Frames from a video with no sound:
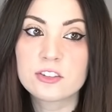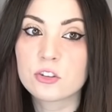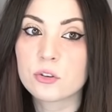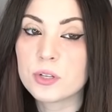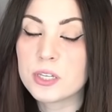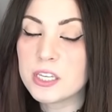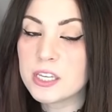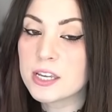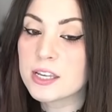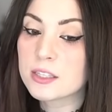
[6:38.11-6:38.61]
So
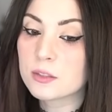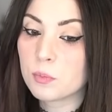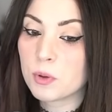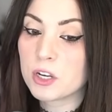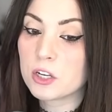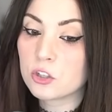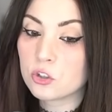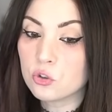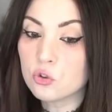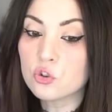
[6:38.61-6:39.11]
he has been
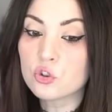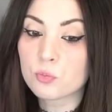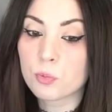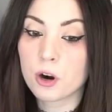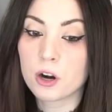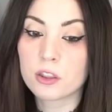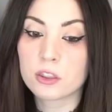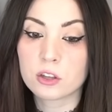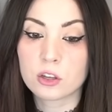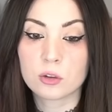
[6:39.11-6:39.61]
a huge
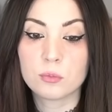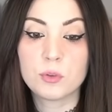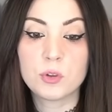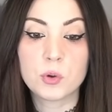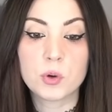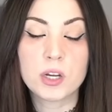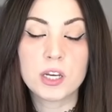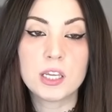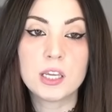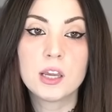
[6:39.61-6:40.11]
part of the
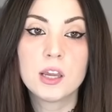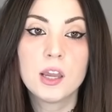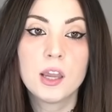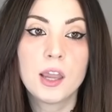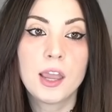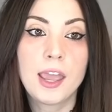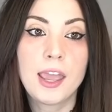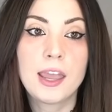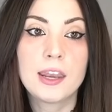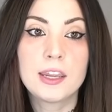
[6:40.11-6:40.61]
community
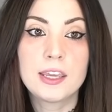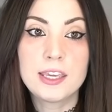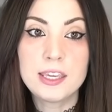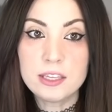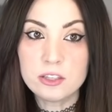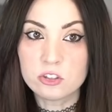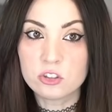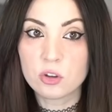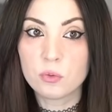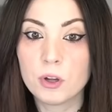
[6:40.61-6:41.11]
and
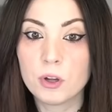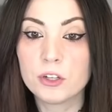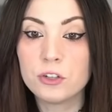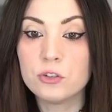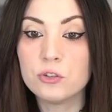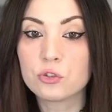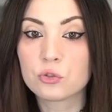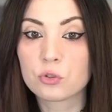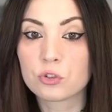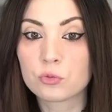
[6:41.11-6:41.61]
he's the
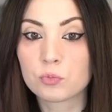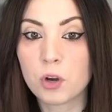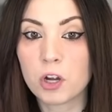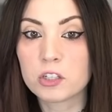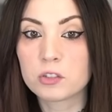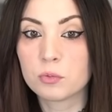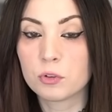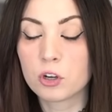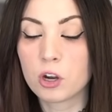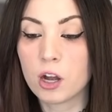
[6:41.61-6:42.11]
who's
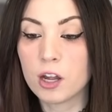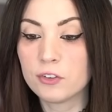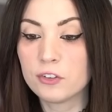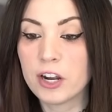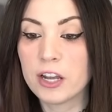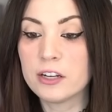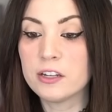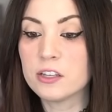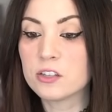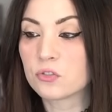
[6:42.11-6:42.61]
responsible
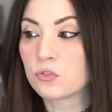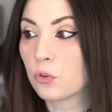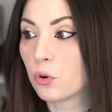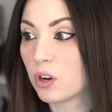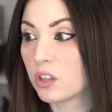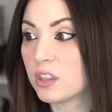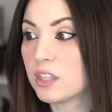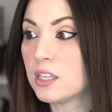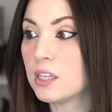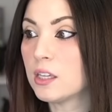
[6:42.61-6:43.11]
Konrad is
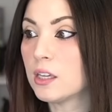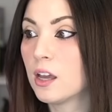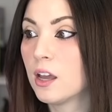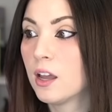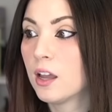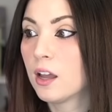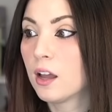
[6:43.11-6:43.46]
for the